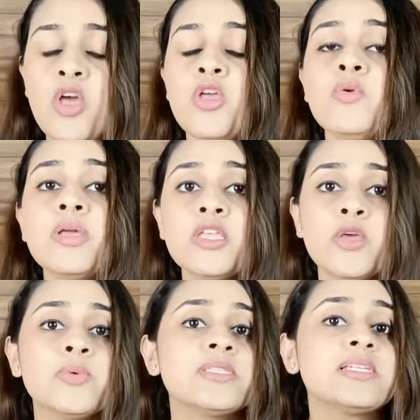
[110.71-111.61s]
You
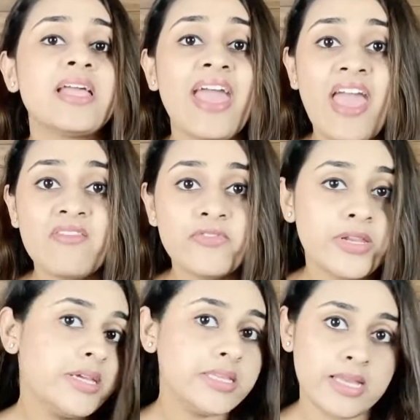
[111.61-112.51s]
can use it
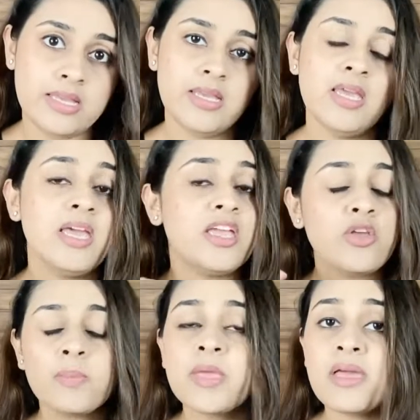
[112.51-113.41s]
every day in
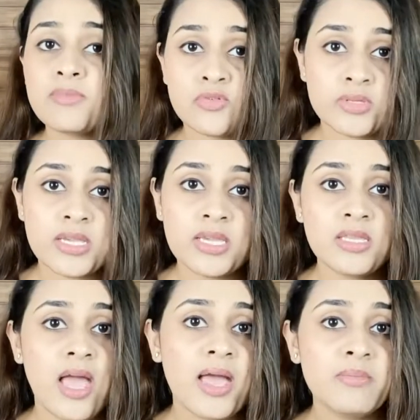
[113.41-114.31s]
your PM
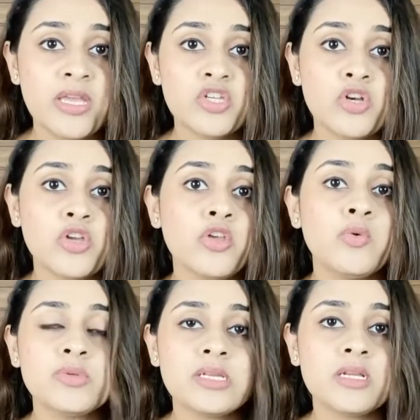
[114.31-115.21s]
routine and make sure you're
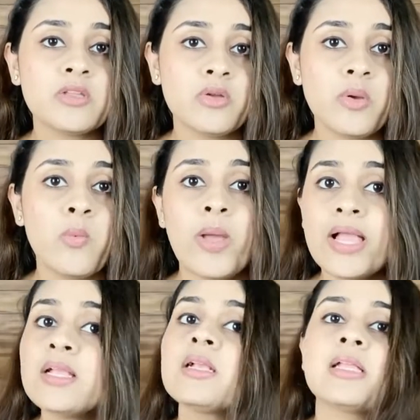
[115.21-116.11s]
using it on a
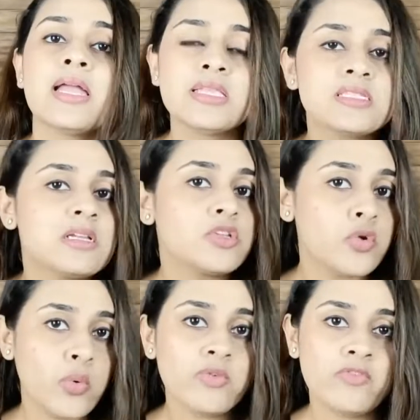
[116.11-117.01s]
well cleansed
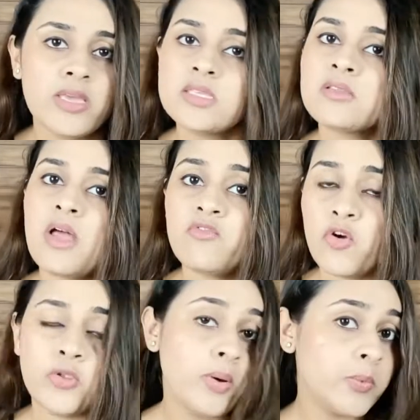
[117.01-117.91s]
and toned face and
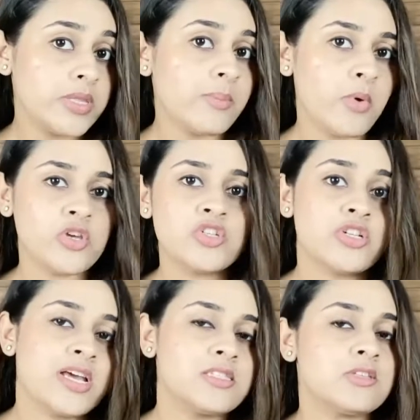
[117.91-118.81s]
follow up with a
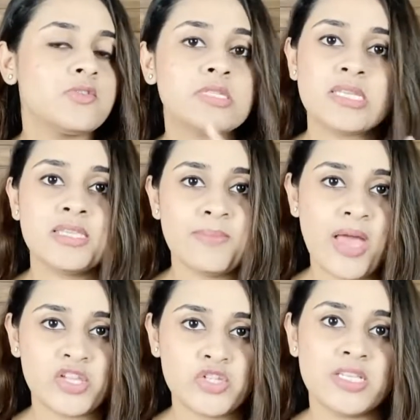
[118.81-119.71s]
moisturizer to see the
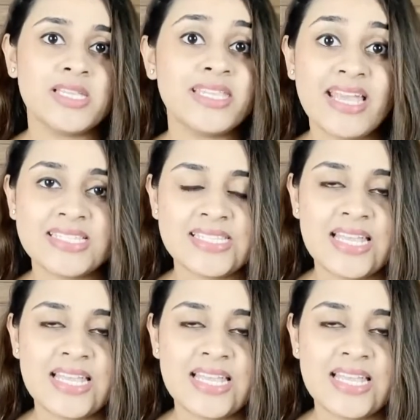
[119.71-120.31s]
magic the next